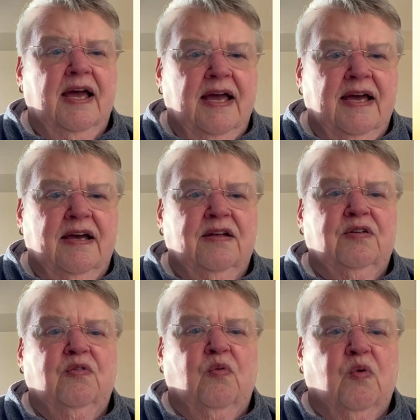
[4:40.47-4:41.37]

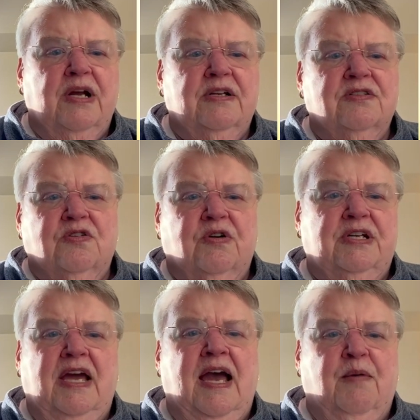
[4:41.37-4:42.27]
and what is
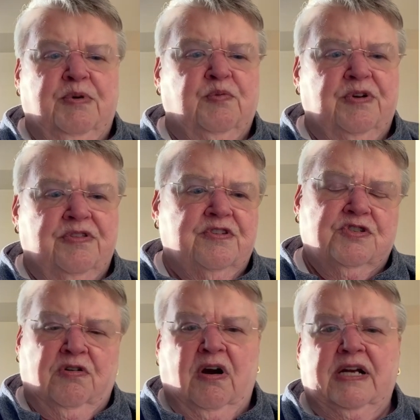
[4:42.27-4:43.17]
going to happen with
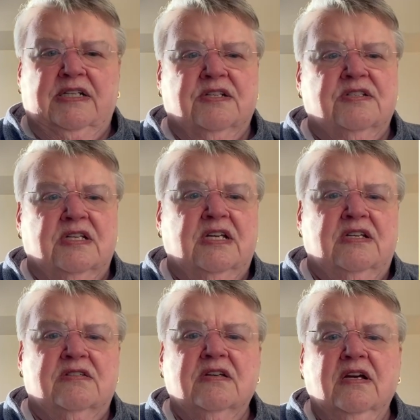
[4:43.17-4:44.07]
this chronic disease